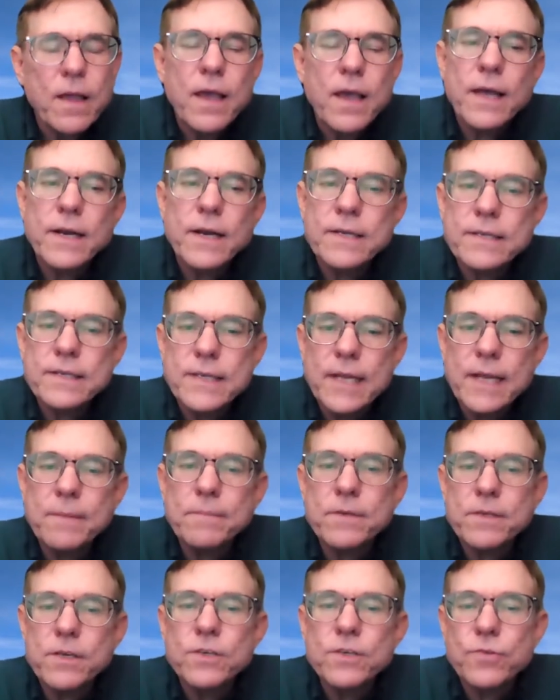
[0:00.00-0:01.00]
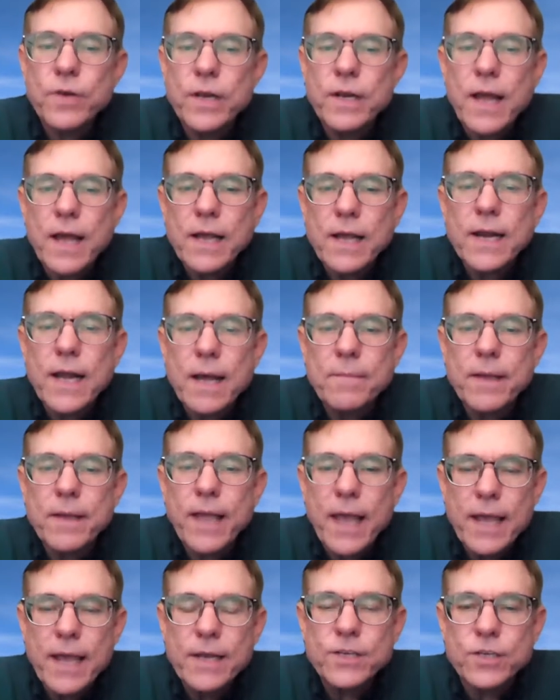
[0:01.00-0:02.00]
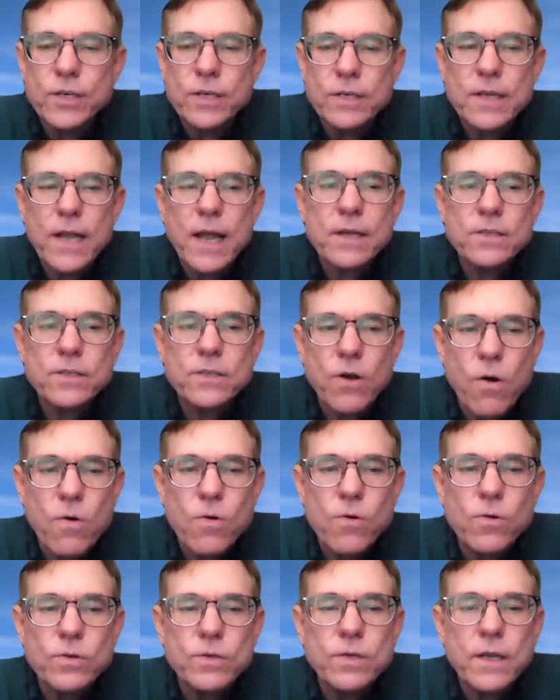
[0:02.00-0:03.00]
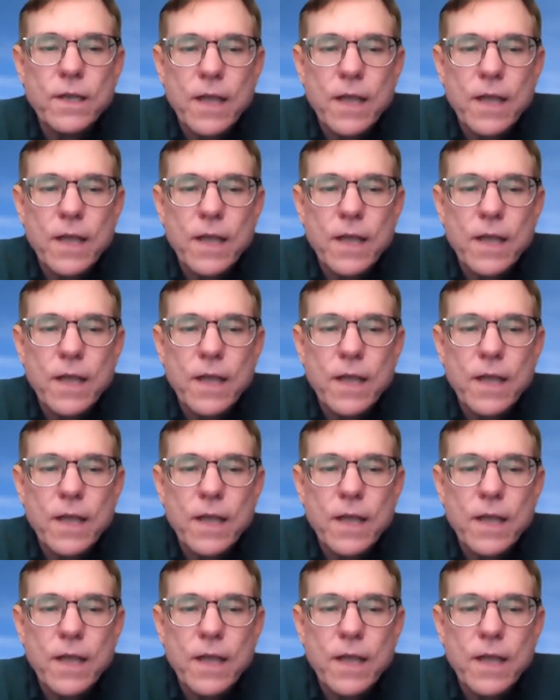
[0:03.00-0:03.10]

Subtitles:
And it seems to treat economic agents as cold,